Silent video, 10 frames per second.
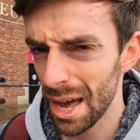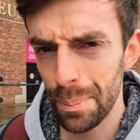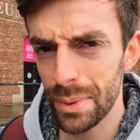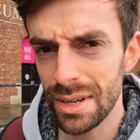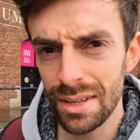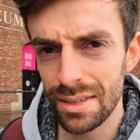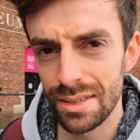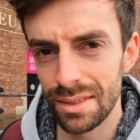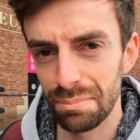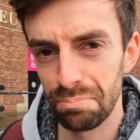
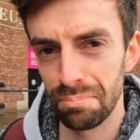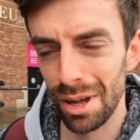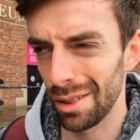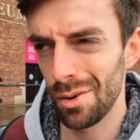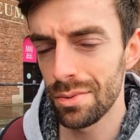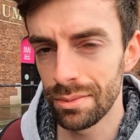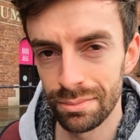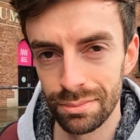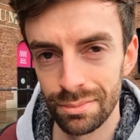happiness alone,